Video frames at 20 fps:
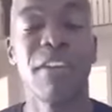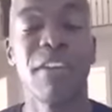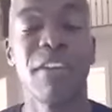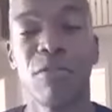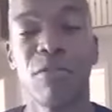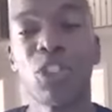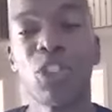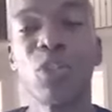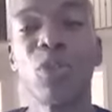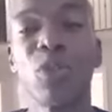if
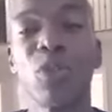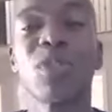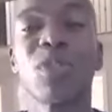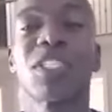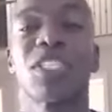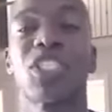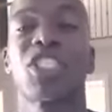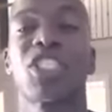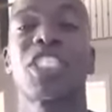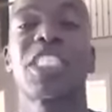you
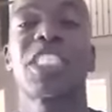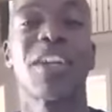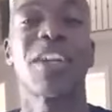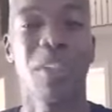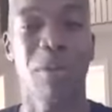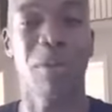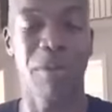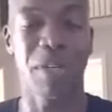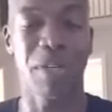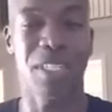choose to
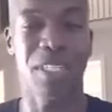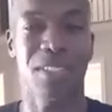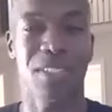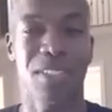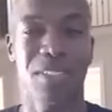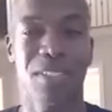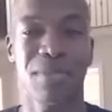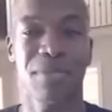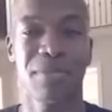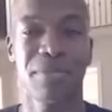share the
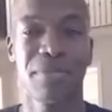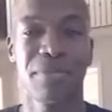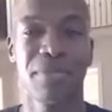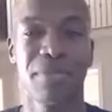business.